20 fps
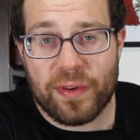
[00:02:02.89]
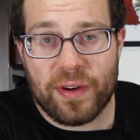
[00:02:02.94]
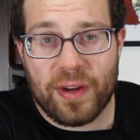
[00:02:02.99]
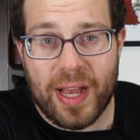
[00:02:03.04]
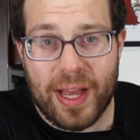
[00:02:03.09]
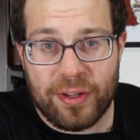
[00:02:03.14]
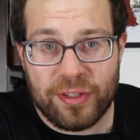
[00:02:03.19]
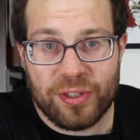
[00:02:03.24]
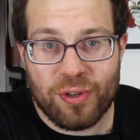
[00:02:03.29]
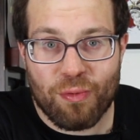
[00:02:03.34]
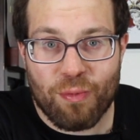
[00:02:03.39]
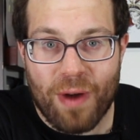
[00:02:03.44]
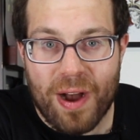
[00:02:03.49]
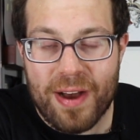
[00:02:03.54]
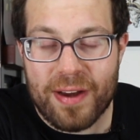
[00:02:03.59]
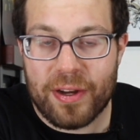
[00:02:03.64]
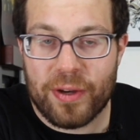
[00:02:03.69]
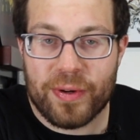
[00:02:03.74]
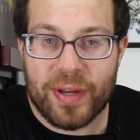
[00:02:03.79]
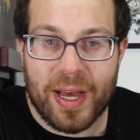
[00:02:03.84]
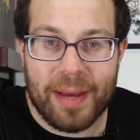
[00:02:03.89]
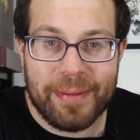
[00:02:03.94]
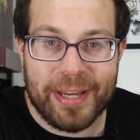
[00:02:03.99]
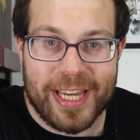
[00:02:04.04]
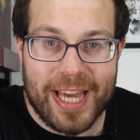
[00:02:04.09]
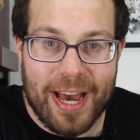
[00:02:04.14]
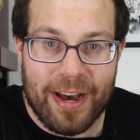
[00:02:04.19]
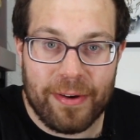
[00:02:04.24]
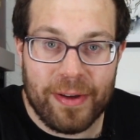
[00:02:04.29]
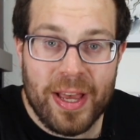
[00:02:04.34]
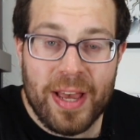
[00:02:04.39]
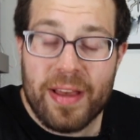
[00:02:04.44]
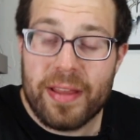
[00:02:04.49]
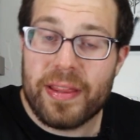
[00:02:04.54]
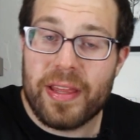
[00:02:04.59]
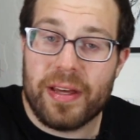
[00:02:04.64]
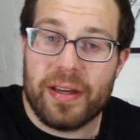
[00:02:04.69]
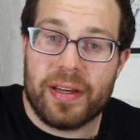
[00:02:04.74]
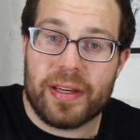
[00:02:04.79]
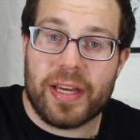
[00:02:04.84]
for El Dorado coming out,
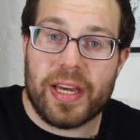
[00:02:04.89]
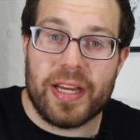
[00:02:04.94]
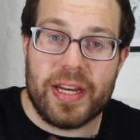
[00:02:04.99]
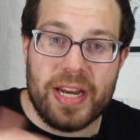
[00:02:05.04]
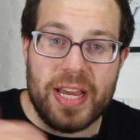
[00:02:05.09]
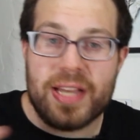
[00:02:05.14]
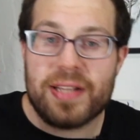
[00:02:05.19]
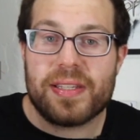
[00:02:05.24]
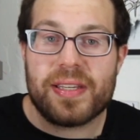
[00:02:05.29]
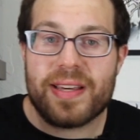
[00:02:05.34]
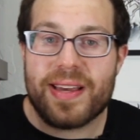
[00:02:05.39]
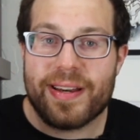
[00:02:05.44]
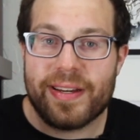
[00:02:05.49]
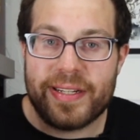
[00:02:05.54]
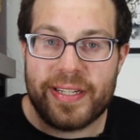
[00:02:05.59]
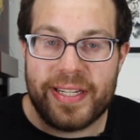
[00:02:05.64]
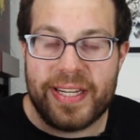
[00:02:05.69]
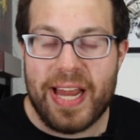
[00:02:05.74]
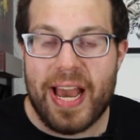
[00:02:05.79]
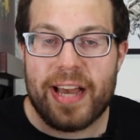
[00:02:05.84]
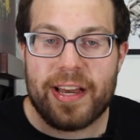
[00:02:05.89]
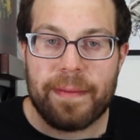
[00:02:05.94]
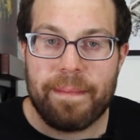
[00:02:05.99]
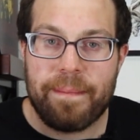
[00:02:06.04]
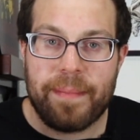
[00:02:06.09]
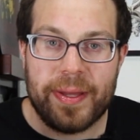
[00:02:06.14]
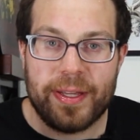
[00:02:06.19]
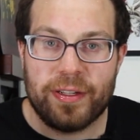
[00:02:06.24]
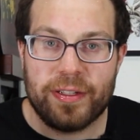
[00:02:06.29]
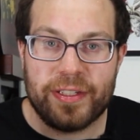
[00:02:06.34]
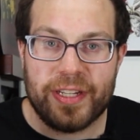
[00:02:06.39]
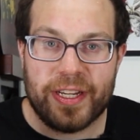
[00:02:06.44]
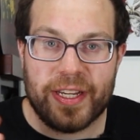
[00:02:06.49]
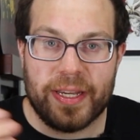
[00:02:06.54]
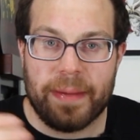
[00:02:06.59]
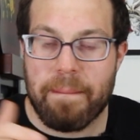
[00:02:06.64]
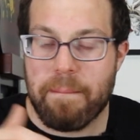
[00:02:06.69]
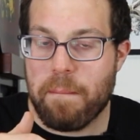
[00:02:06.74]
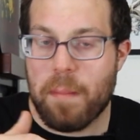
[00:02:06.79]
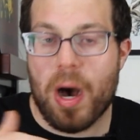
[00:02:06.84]
the Knizia deck
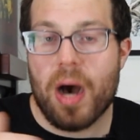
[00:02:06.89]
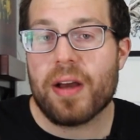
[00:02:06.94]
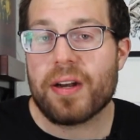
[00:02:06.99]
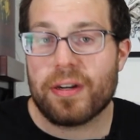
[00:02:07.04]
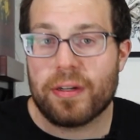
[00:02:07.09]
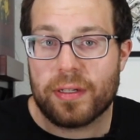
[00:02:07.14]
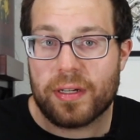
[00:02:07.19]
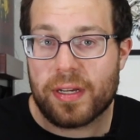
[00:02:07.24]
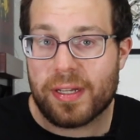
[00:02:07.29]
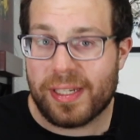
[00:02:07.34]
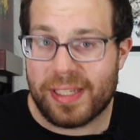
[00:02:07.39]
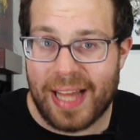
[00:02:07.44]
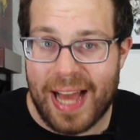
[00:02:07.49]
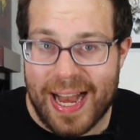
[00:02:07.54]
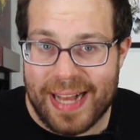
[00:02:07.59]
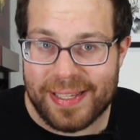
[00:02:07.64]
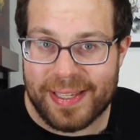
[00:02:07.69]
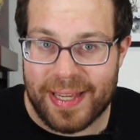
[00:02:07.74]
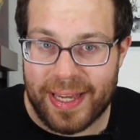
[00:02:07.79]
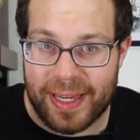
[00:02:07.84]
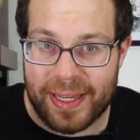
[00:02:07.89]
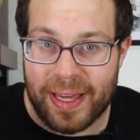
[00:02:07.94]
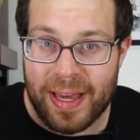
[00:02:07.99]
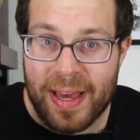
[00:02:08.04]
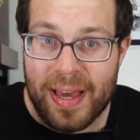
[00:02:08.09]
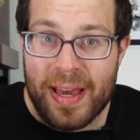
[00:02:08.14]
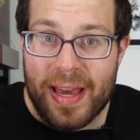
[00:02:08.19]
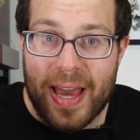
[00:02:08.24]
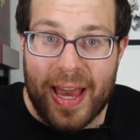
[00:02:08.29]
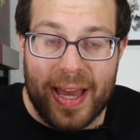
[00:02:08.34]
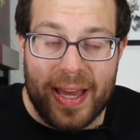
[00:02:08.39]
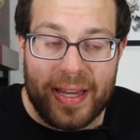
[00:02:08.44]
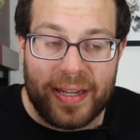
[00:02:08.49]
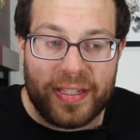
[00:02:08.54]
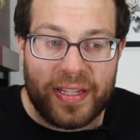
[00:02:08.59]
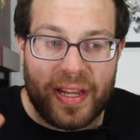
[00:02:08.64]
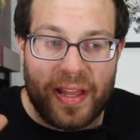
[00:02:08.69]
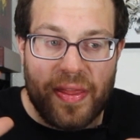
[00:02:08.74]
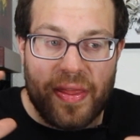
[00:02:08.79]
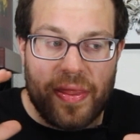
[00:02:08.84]
building modern classic.
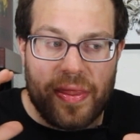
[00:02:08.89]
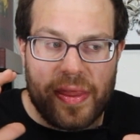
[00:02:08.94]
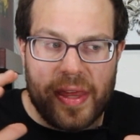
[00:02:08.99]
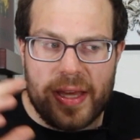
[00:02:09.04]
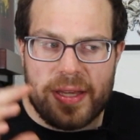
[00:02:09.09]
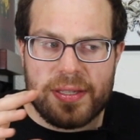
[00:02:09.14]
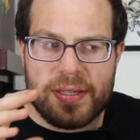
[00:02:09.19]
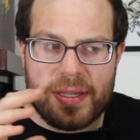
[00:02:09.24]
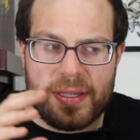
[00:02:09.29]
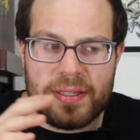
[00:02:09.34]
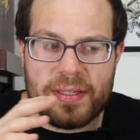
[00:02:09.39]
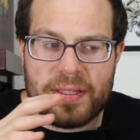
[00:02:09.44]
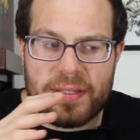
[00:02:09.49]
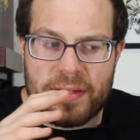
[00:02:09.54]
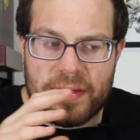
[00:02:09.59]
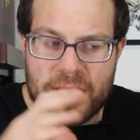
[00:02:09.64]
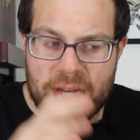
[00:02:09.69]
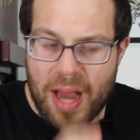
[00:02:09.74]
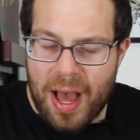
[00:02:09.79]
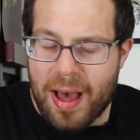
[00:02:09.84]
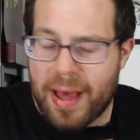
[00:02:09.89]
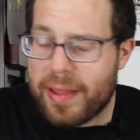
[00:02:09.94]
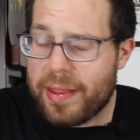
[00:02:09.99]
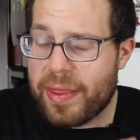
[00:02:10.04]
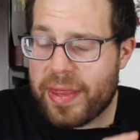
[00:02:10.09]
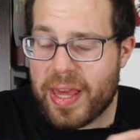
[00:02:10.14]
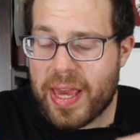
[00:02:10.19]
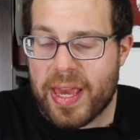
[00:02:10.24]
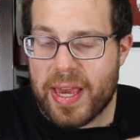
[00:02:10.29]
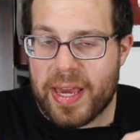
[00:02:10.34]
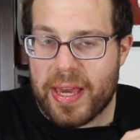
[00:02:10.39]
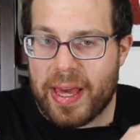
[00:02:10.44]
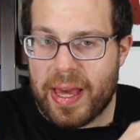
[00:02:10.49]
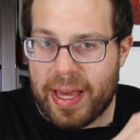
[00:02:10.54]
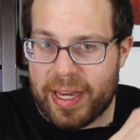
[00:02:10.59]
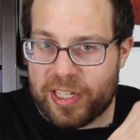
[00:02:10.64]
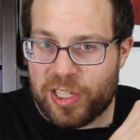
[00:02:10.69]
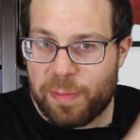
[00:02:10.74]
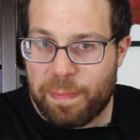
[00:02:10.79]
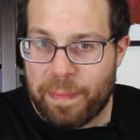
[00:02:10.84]
And this is not the
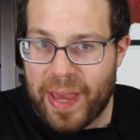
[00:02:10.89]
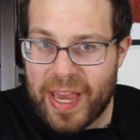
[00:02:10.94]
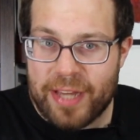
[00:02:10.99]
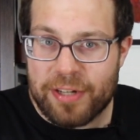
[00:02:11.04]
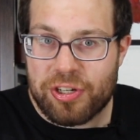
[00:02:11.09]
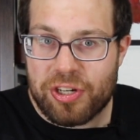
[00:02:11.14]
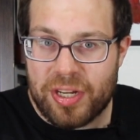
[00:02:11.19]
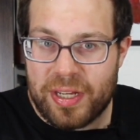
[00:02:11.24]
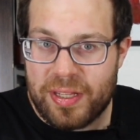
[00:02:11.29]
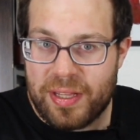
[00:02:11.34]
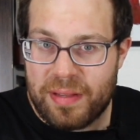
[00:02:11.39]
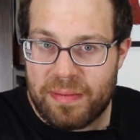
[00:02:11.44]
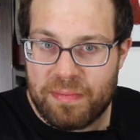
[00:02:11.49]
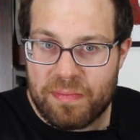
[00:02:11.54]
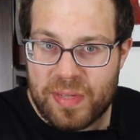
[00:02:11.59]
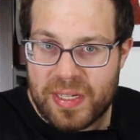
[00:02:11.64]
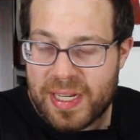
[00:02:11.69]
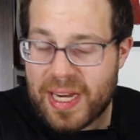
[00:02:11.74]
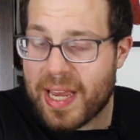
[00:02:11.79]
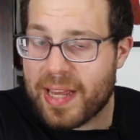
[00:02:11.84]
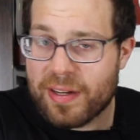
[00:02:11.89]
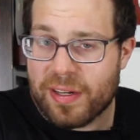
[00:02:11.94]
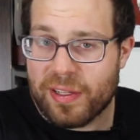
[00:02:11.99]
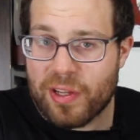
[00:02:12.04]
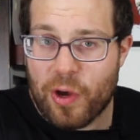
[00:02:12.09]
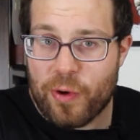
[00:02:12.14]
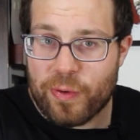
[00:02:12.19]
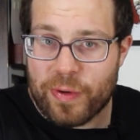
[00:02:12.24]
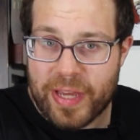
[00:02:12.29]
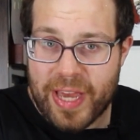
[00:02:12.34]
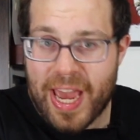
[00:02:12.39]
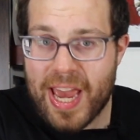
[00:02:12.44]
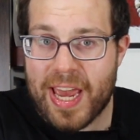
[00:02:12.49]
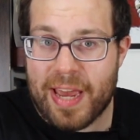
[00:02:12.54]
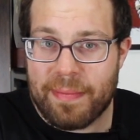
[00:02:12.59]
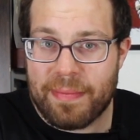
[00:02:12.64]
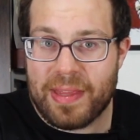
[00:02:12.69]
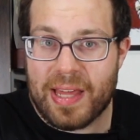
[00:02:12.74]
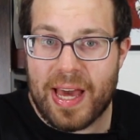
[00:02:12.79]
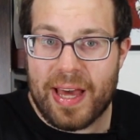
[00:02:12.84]
expansion standalone
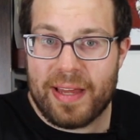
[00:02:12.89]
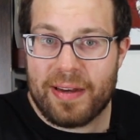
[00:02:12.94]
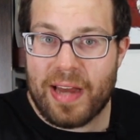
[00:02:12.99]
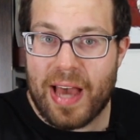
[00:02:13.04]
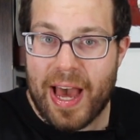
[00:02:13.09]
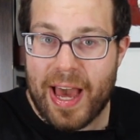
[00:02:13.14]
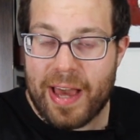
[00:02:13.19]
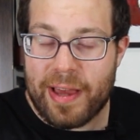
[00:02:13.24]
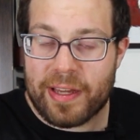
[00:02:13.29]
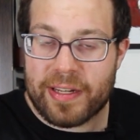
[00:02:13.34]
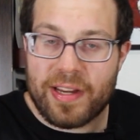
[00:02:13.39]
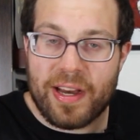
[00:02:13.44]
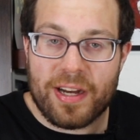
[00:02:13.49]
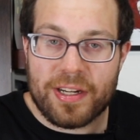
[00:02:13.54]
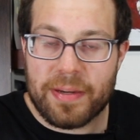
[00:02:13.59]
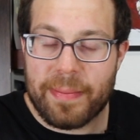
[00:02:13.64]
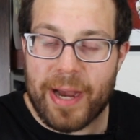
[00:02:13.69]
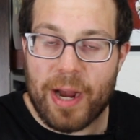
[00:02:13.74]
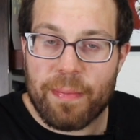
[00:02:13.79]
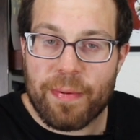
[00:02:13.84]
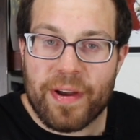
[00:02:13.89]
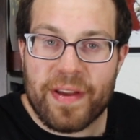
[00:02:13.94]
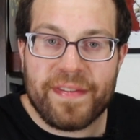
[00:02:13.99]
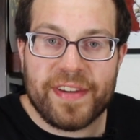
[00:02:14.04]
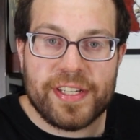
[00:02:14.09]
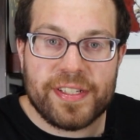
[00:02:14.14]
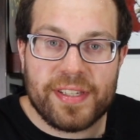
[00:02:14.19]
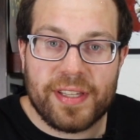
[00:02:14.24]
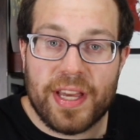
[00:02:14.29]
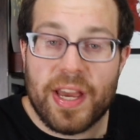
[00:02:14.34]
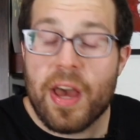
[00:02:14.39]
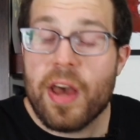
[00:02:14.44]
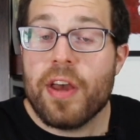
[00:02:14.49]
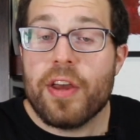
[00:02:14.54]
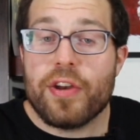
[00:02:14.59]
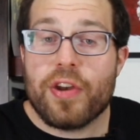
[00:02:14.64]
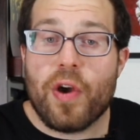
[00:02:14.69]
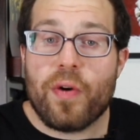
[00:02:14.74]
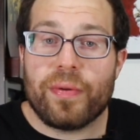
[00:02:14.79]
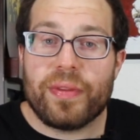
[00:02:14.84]
game that I talked about previously.
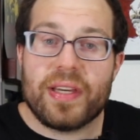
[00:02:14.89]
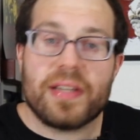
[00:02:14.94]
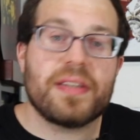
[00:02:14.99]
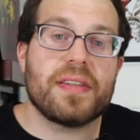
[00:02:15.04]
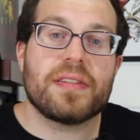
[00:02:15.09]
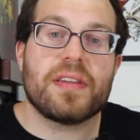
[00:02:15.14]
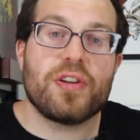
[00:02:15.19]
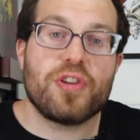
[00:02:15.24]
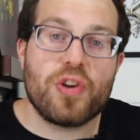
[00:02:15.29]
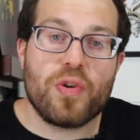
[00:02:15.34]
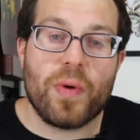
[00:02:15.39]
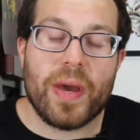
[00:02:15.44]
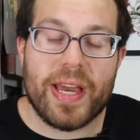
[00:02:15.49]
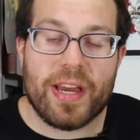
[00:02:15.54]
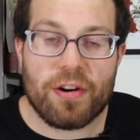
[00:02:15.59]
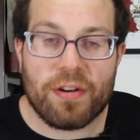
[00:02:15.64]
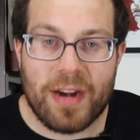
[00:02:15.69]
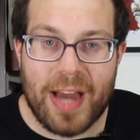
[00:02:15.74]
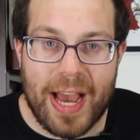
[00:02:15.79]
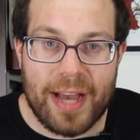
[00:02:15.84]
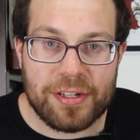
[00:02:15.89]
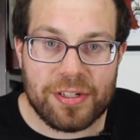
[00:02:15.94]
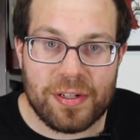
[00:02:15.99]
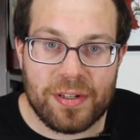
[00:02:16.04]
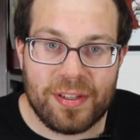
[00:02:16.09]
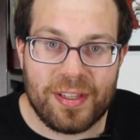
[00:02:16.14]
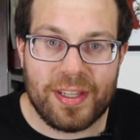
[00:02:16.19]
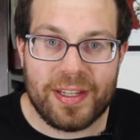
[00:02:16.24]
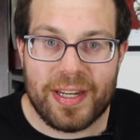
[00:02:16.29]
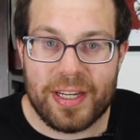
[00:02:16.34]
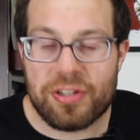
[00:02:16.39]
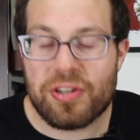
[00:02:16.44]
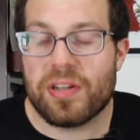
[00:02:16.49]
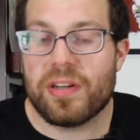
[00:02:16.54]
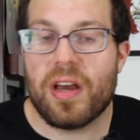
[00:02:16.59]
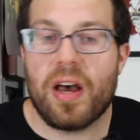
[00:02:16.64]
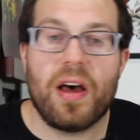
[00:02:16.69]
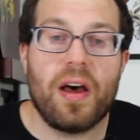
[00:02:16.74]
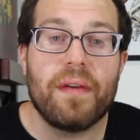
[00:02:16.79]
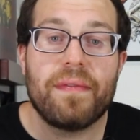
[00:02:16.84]
No, this is a new international
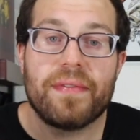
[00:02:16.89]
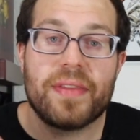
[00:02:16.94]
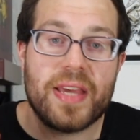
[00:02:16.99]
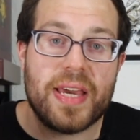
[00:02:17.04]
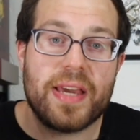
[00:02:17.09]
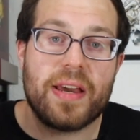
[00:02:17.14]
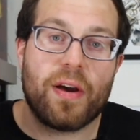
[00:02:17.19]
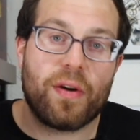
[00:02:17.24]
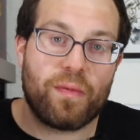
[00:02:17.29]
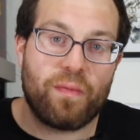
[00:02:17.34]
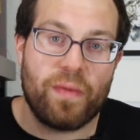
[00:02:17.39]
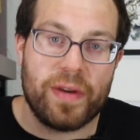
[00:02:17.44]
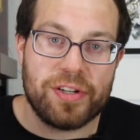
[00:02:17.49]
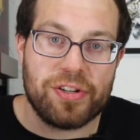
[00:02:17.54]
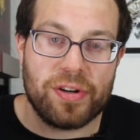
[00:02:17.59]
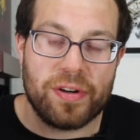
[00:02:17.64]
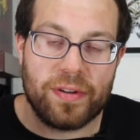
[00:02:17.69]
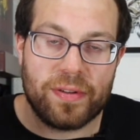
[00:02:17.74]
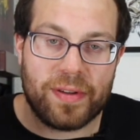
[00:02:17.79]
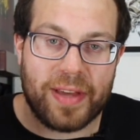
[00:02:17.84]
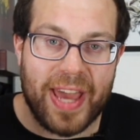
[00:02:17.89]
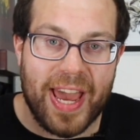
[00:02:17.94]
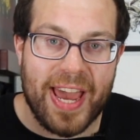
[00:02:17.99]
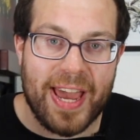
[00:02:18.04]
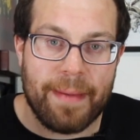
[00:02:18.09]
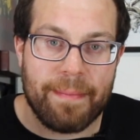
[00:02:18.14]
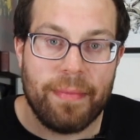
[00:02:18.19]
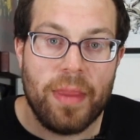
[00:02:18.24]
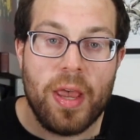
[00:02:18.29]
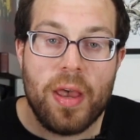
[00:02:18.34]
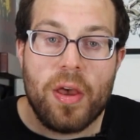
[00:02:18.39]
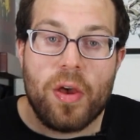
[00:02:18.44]
edition of the original game,